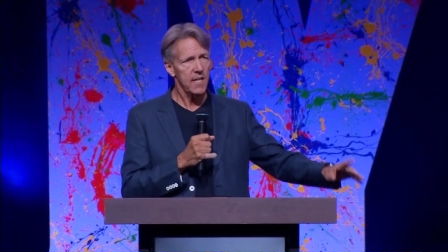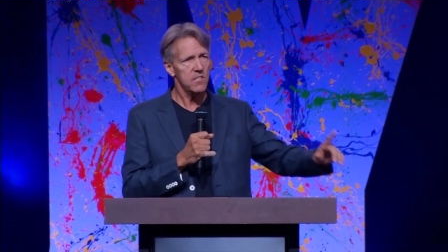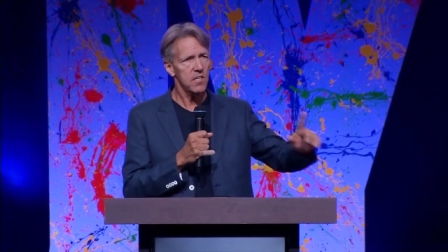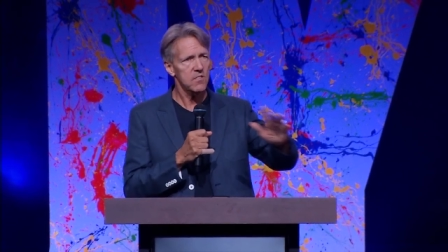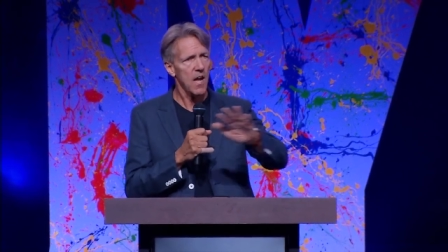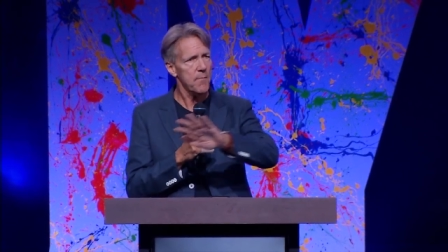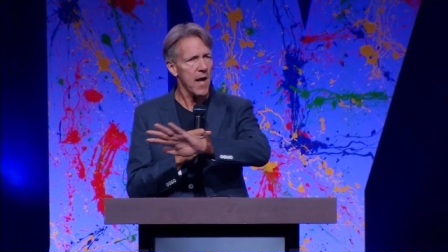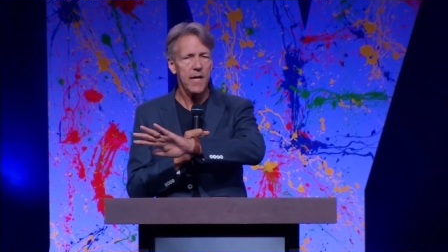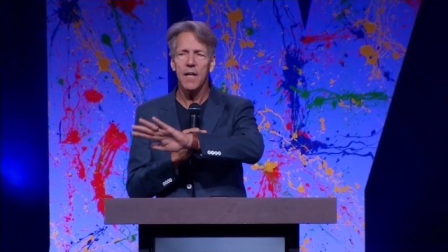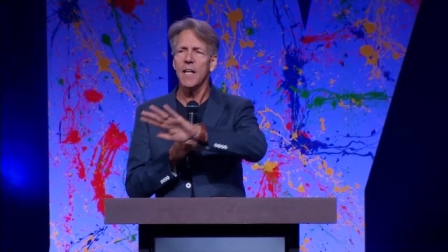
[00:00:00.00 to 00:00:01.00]
He says, I'm
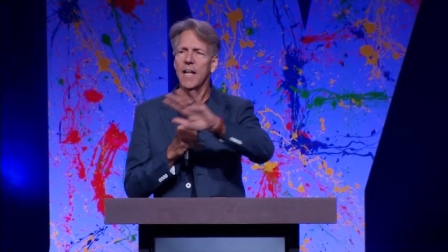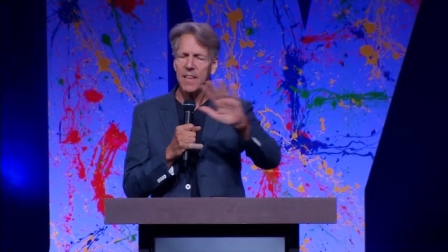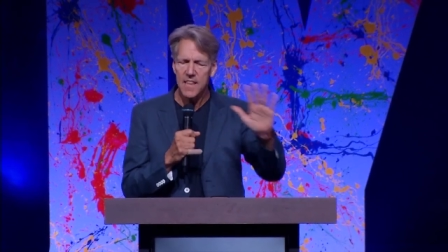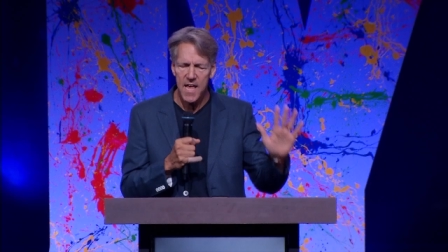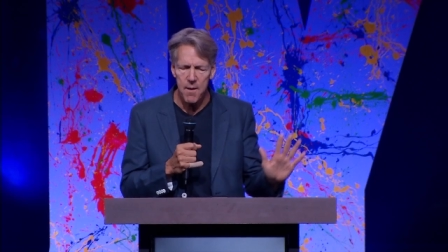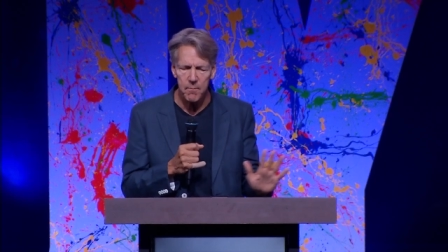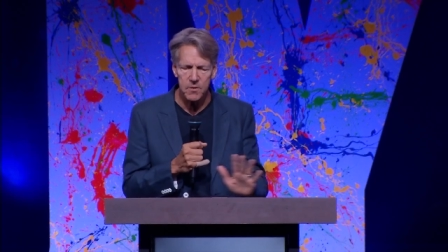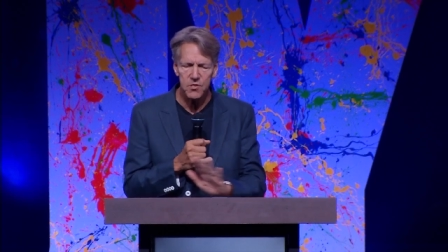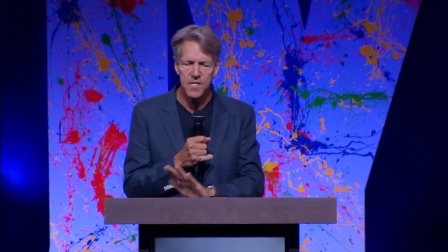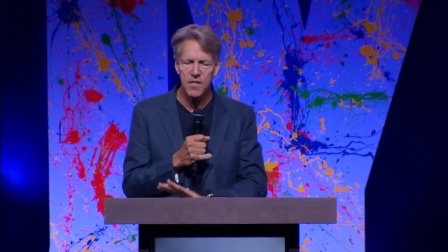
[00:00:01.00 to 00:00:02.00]
not going to let
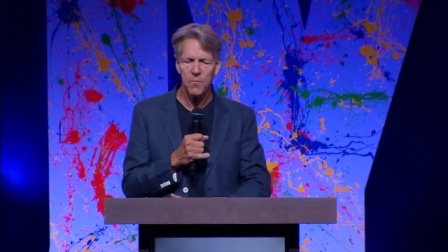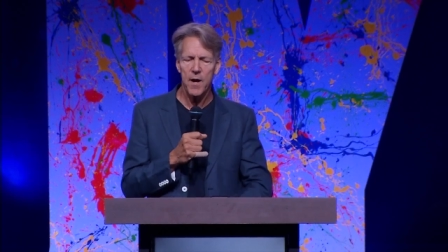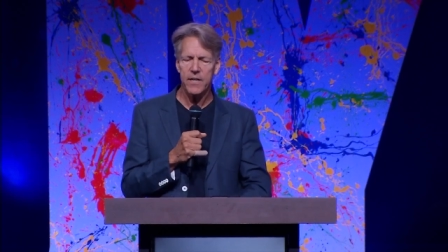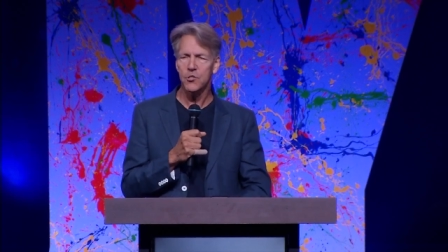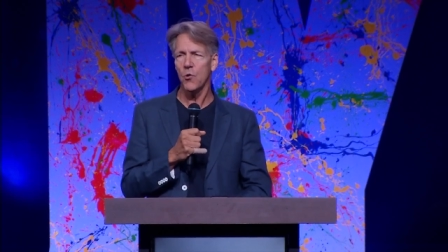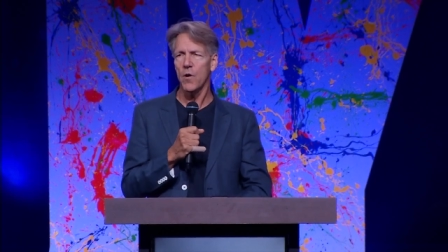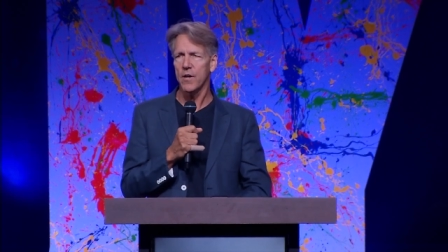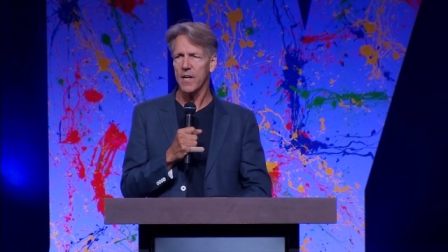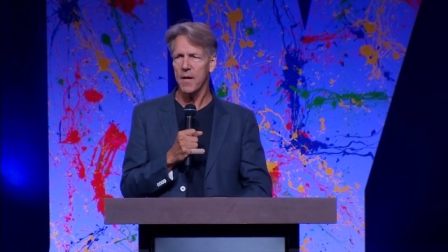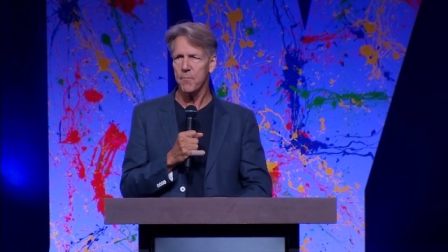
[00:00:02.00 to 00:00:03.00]
them steal my joy
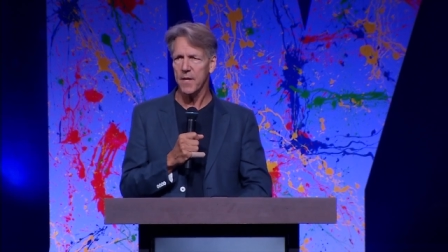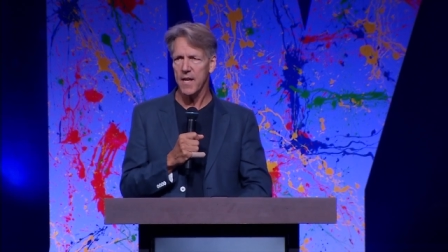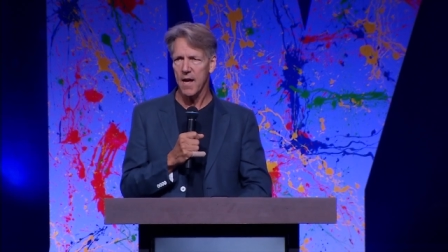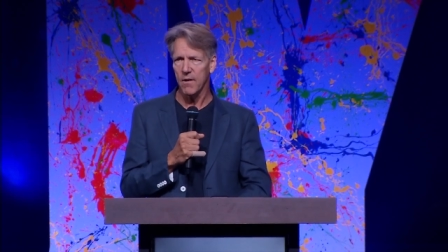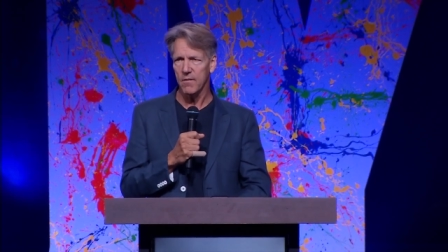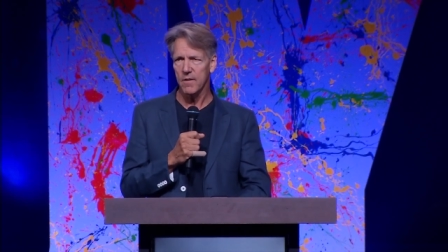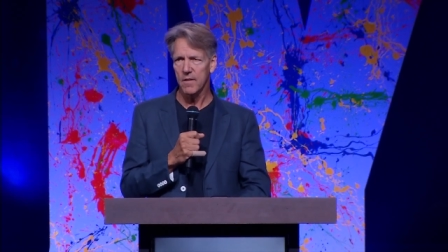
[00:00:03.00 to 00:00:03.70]
or get me down.